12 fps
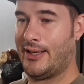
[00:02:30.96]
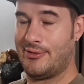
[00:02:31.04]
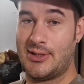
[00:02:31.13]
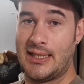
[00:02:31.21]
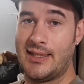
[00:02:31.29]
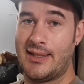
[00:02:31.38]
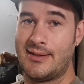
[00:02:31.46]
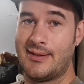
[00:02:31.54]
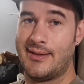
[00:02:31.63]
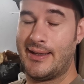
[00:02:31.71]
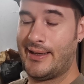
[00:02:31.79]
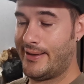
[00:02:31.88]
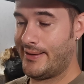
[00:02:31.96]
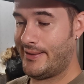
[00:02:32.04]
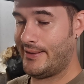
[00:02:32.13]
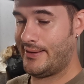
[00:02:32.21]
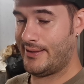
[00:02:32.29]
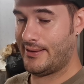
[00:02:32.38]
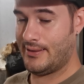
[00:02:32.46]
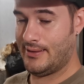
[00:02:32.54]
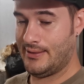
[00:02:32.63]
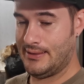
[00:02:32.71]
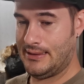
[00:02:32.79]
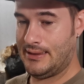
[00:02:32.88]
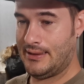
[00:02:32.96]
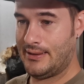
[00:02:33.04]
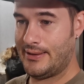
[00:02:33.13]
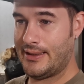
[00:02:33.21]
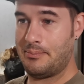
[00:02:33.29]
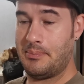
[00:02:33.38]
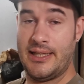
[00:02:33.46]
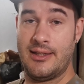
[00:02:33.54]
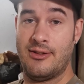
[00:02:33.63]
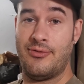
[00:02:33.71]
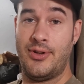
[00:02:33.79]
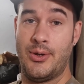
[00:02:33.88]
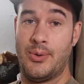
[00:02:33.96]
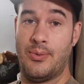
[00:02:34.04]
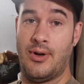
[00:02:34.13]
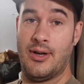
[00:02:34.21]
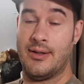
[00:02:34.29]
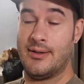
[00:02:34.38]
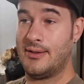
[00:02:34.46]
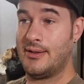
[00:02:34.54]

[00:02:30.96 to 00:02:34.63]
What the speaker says: I've tried that, and that made the fuel